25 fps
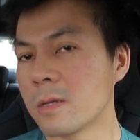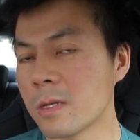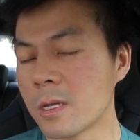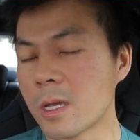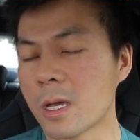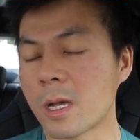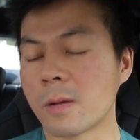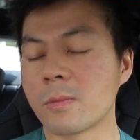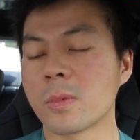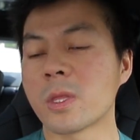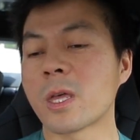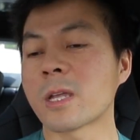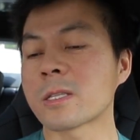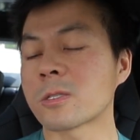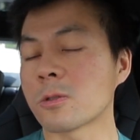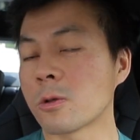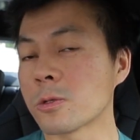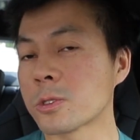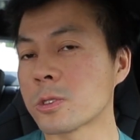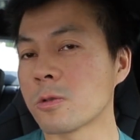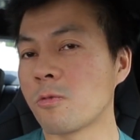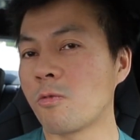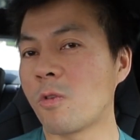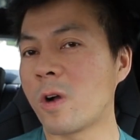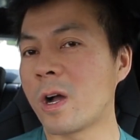Yeah, but that's
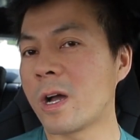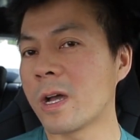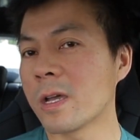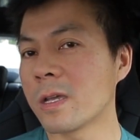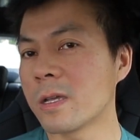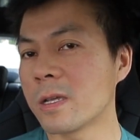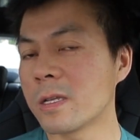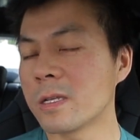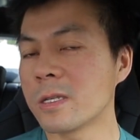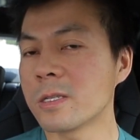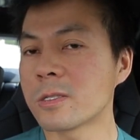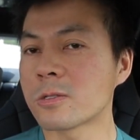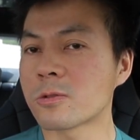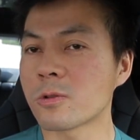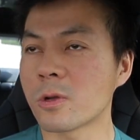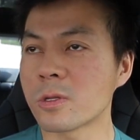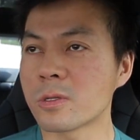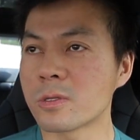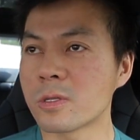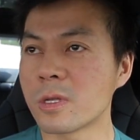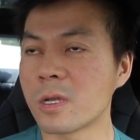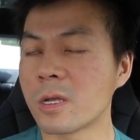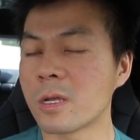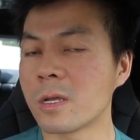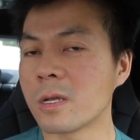also why
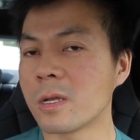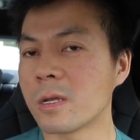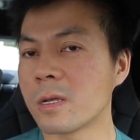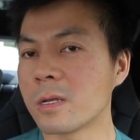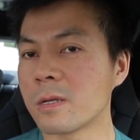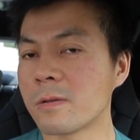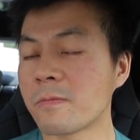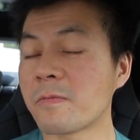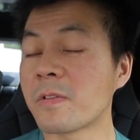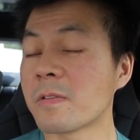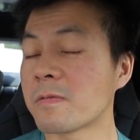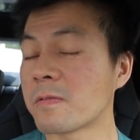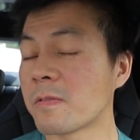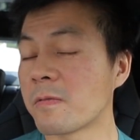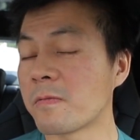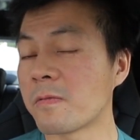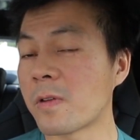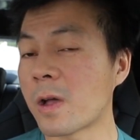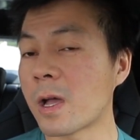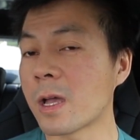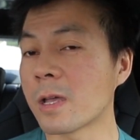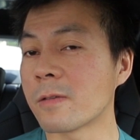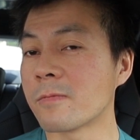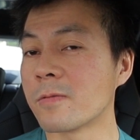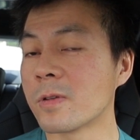e-tron uh,
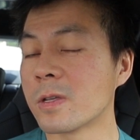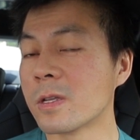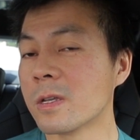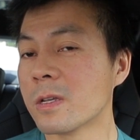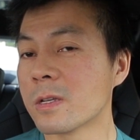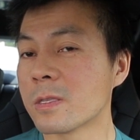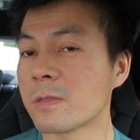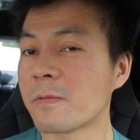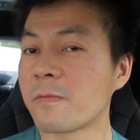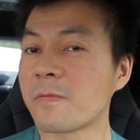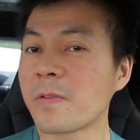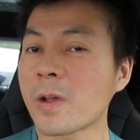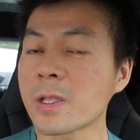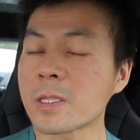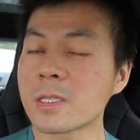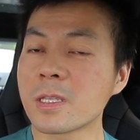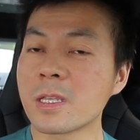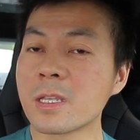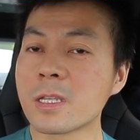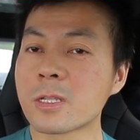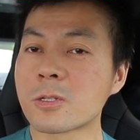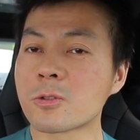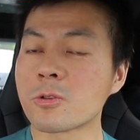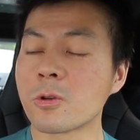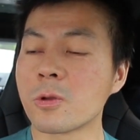55, the fat
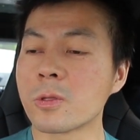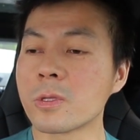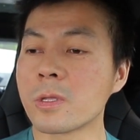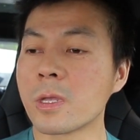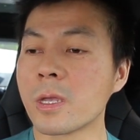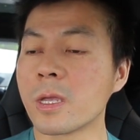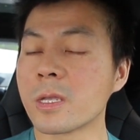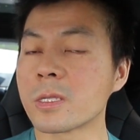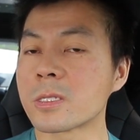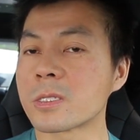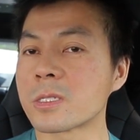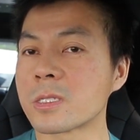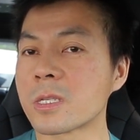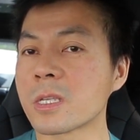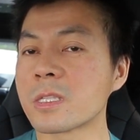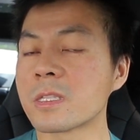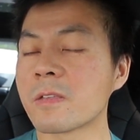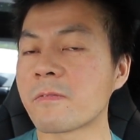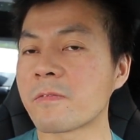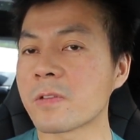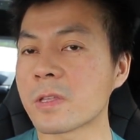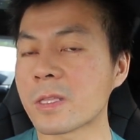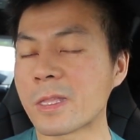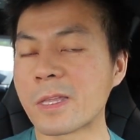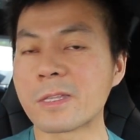e-tron, is
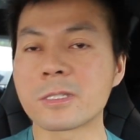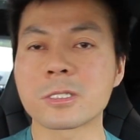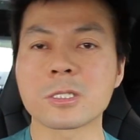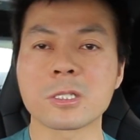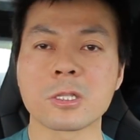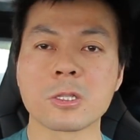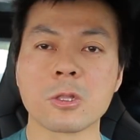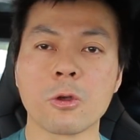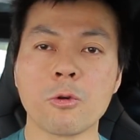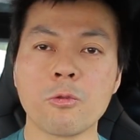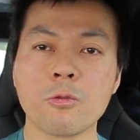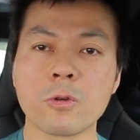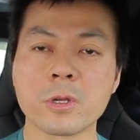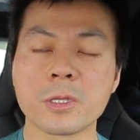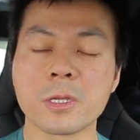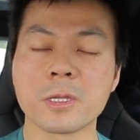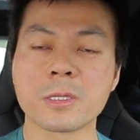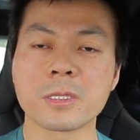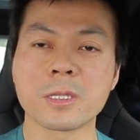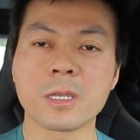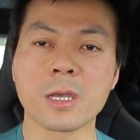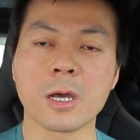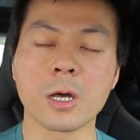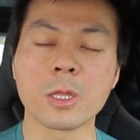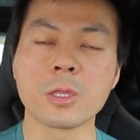significantly slower
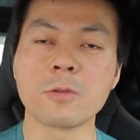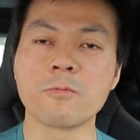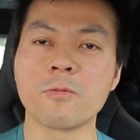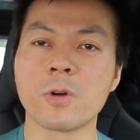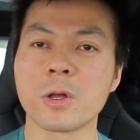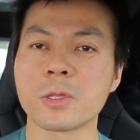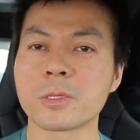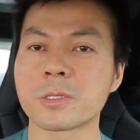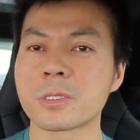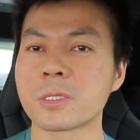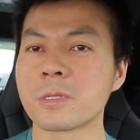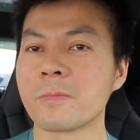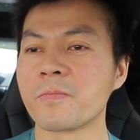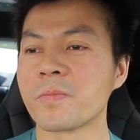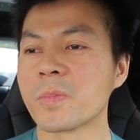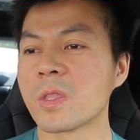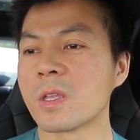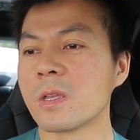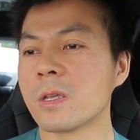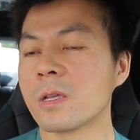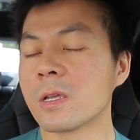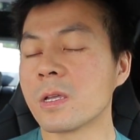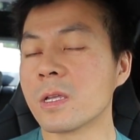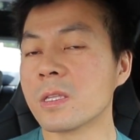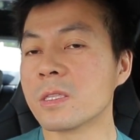than the other ones
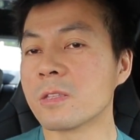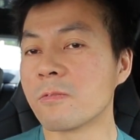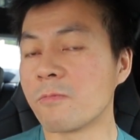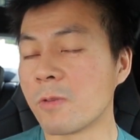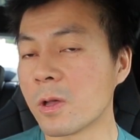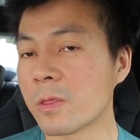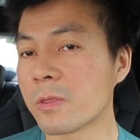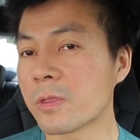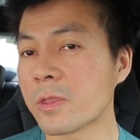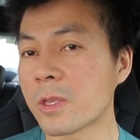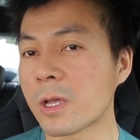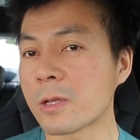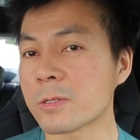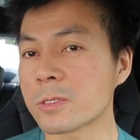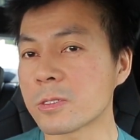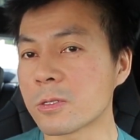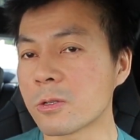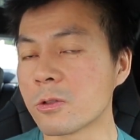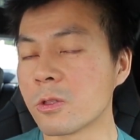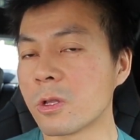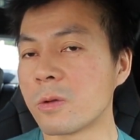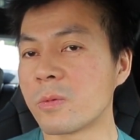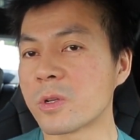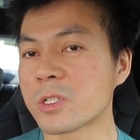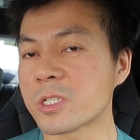in the
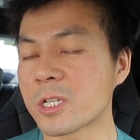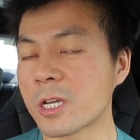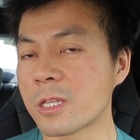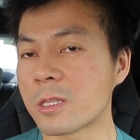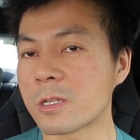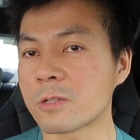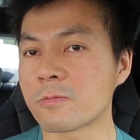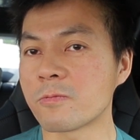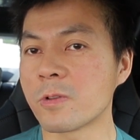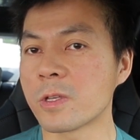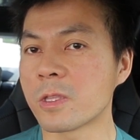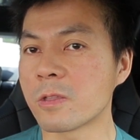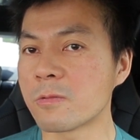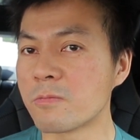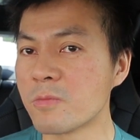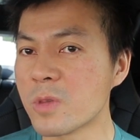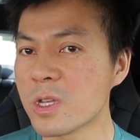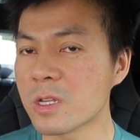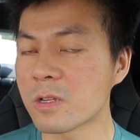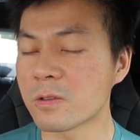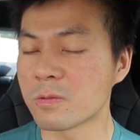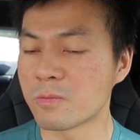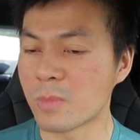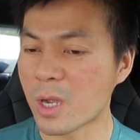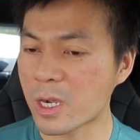1,000 kilometer challenge it
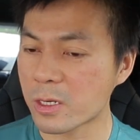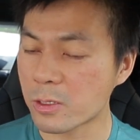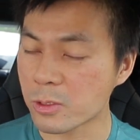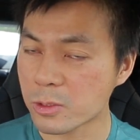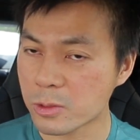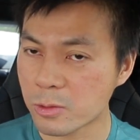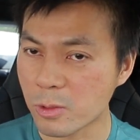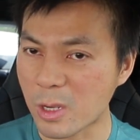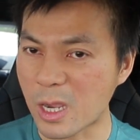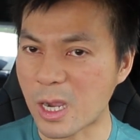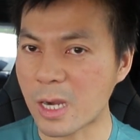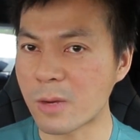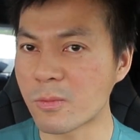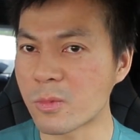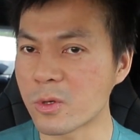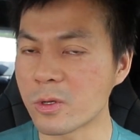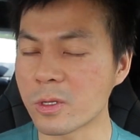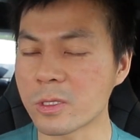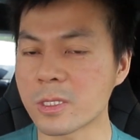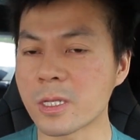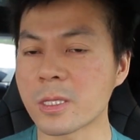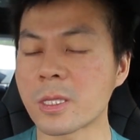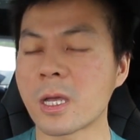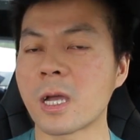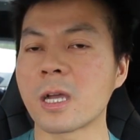really matters to
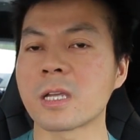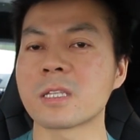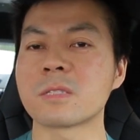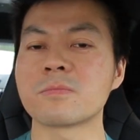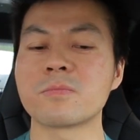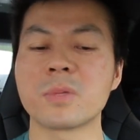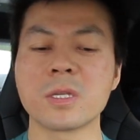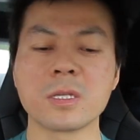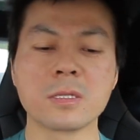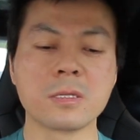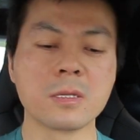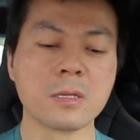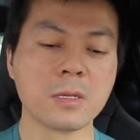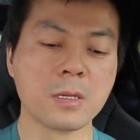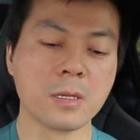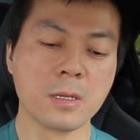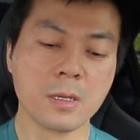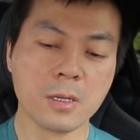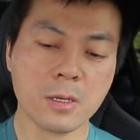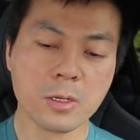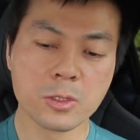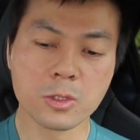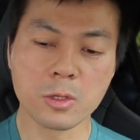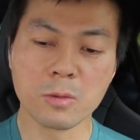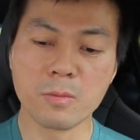hammer it at high speed.
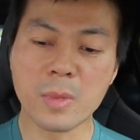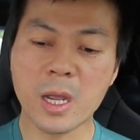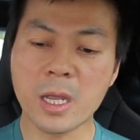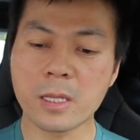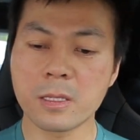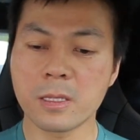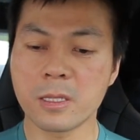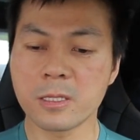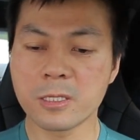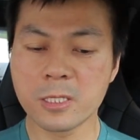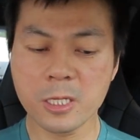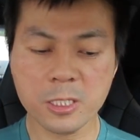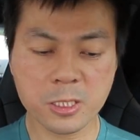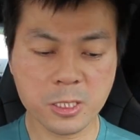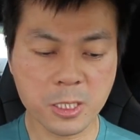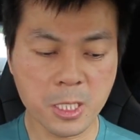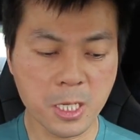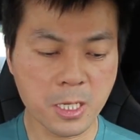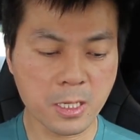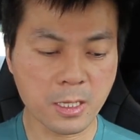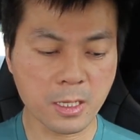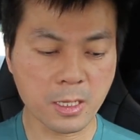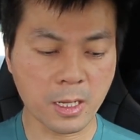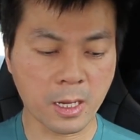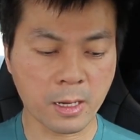So man, this
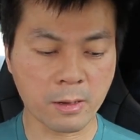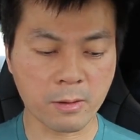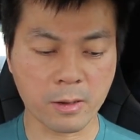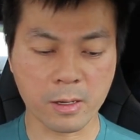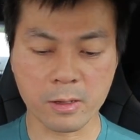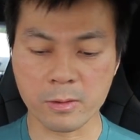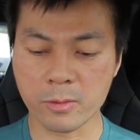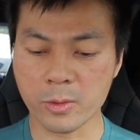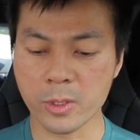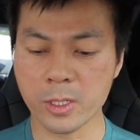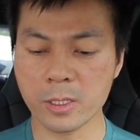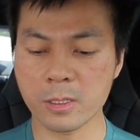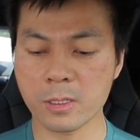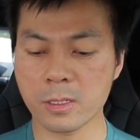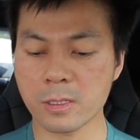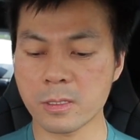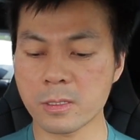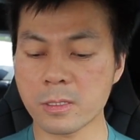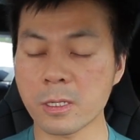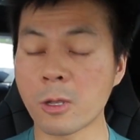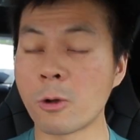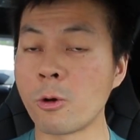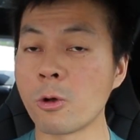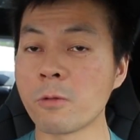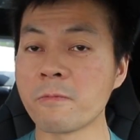thing, I, I mean,
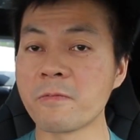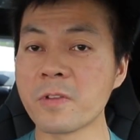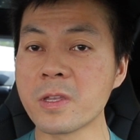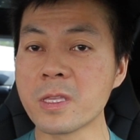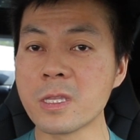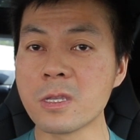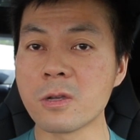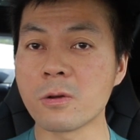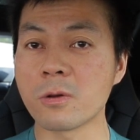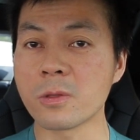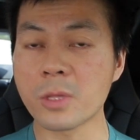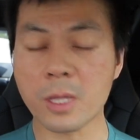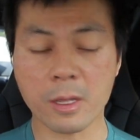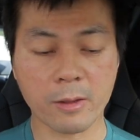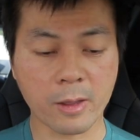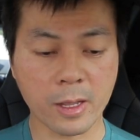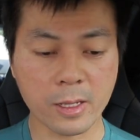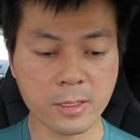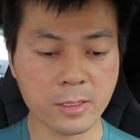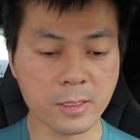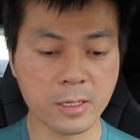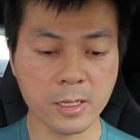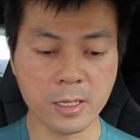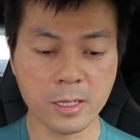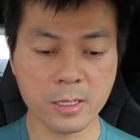the whole video now,
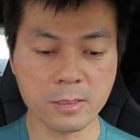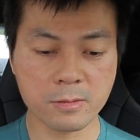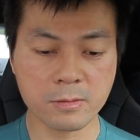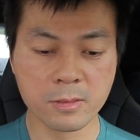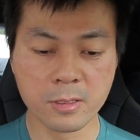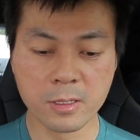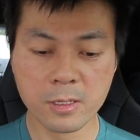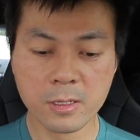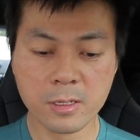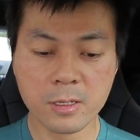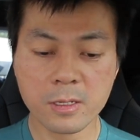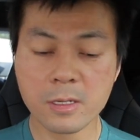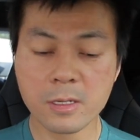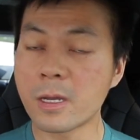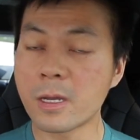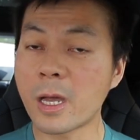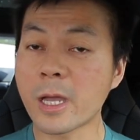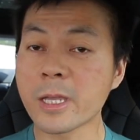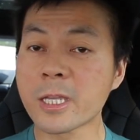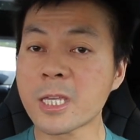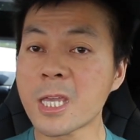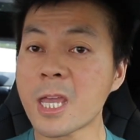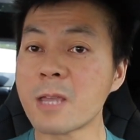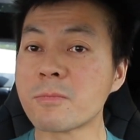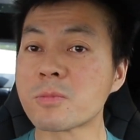it,
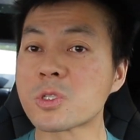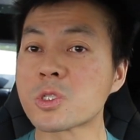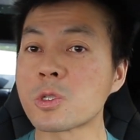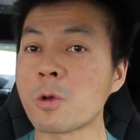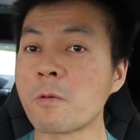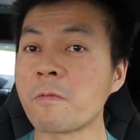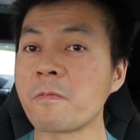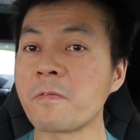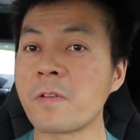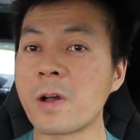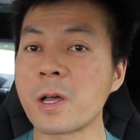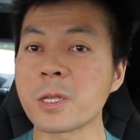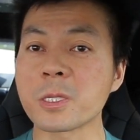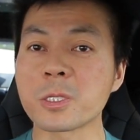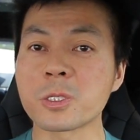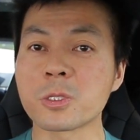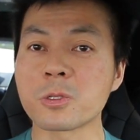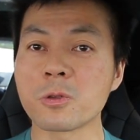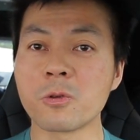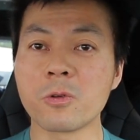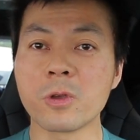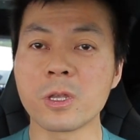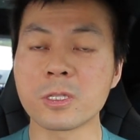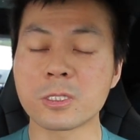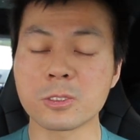I came so fast,
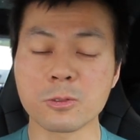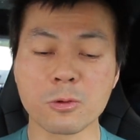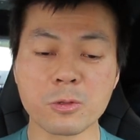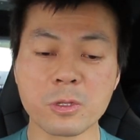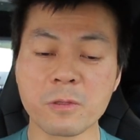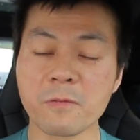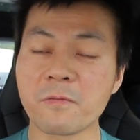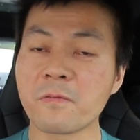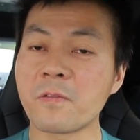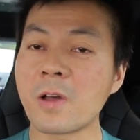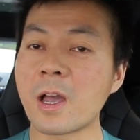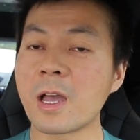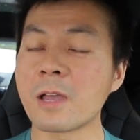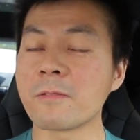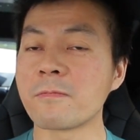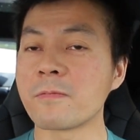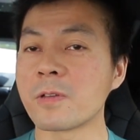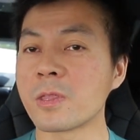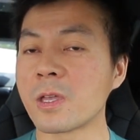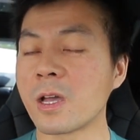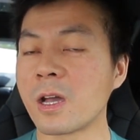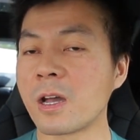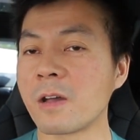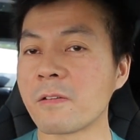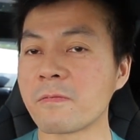so it's only five
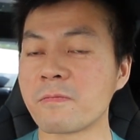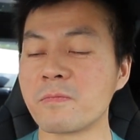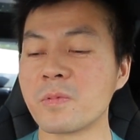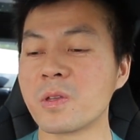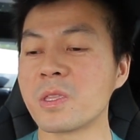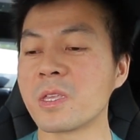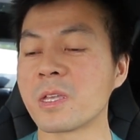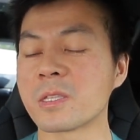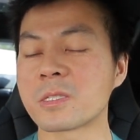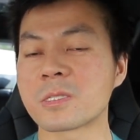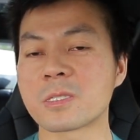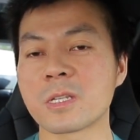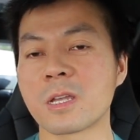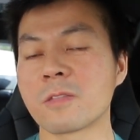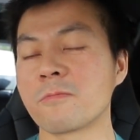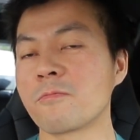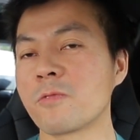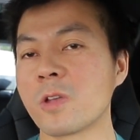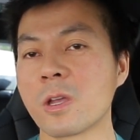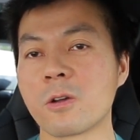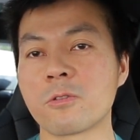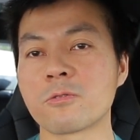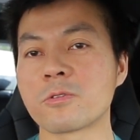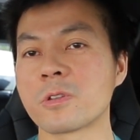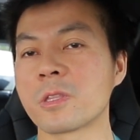and a half minutes and
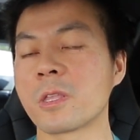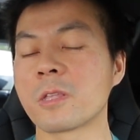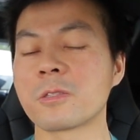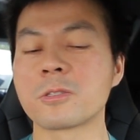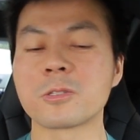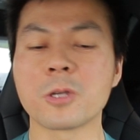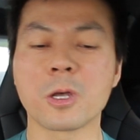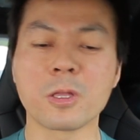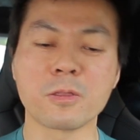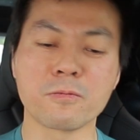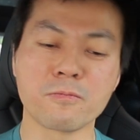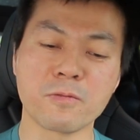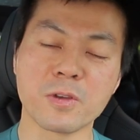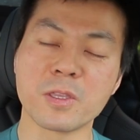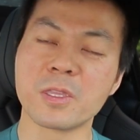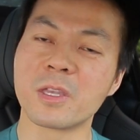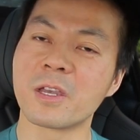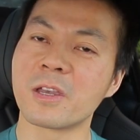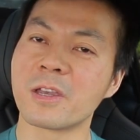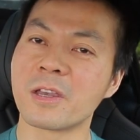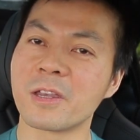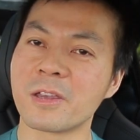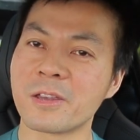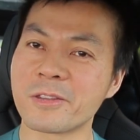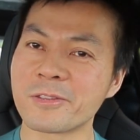we are already done with
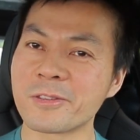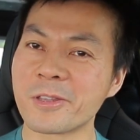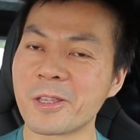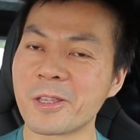the,